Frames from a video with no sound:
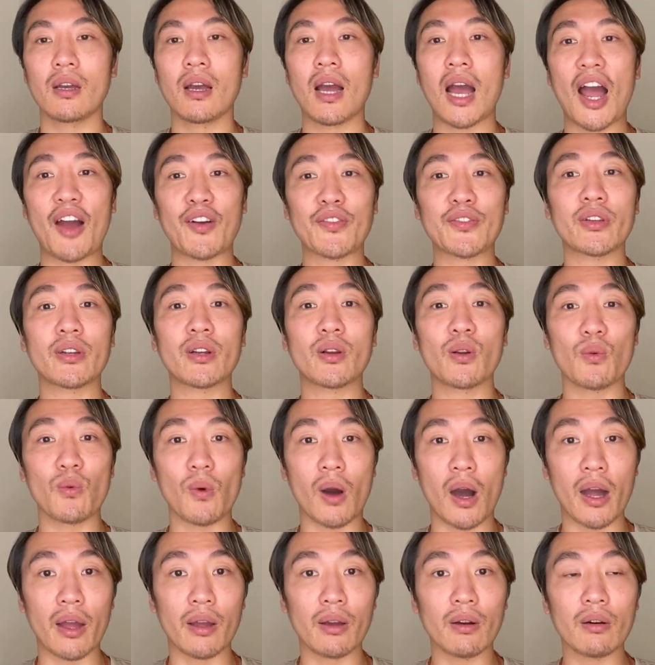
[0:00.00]
After a
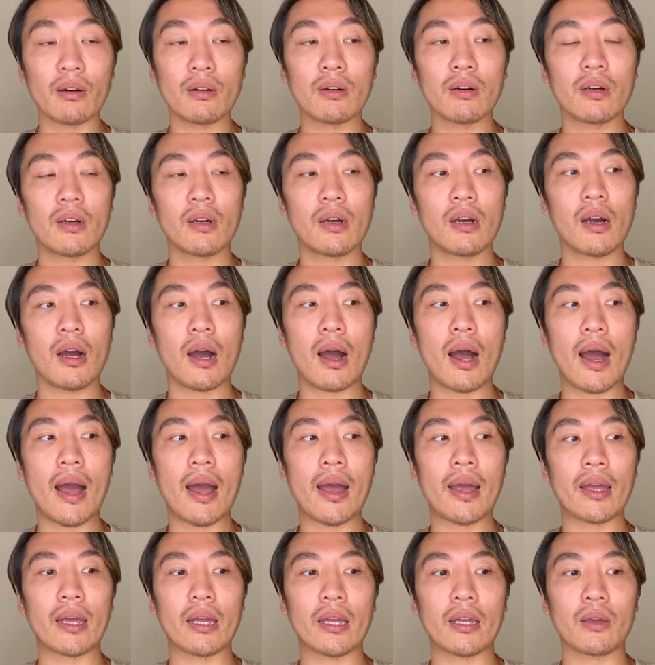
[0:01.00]
while,
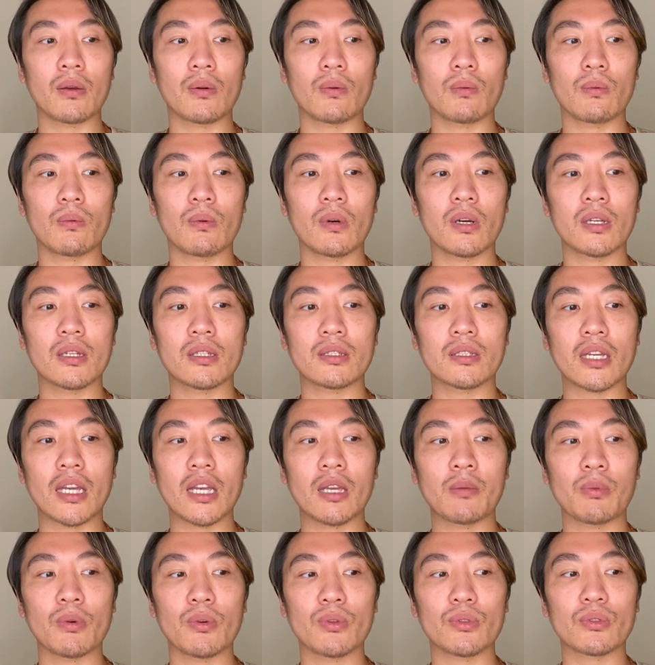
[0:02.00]
I was
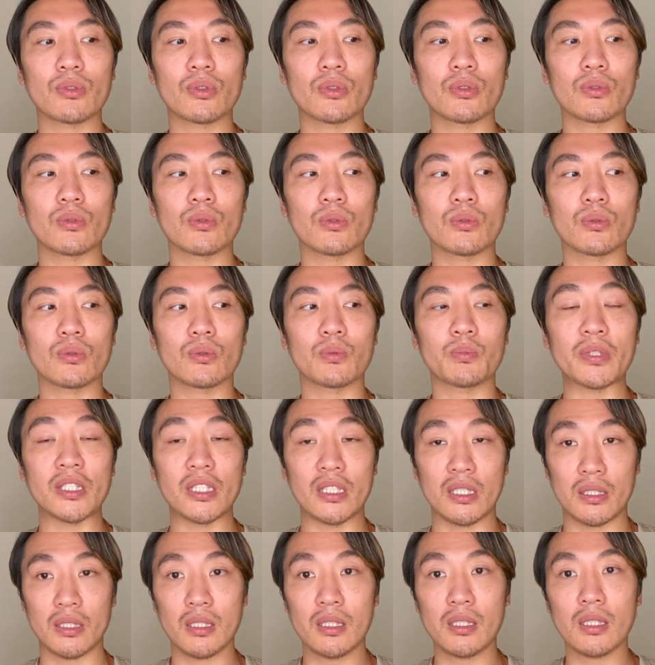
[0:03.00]
able to
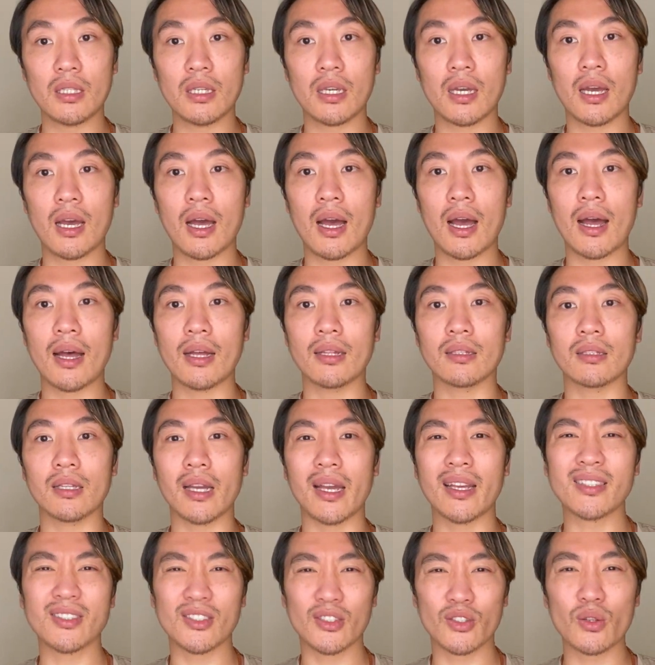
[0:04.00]
pee, and
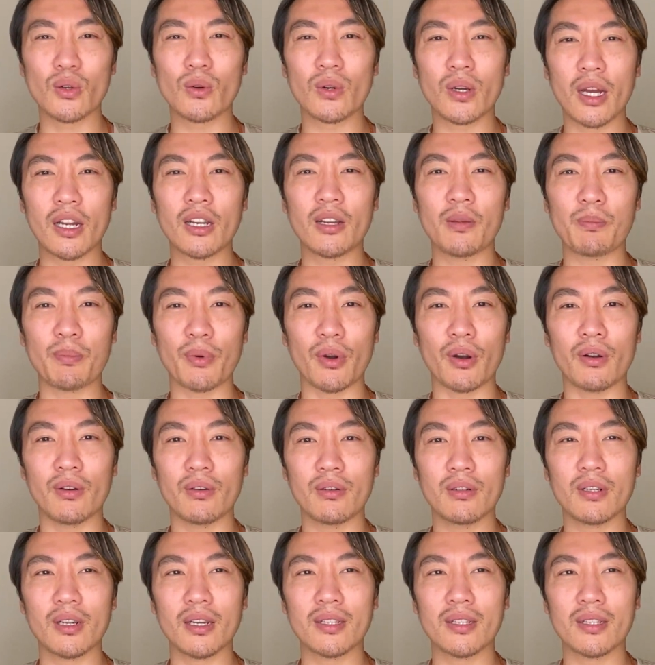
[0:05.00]
it still kind of burned.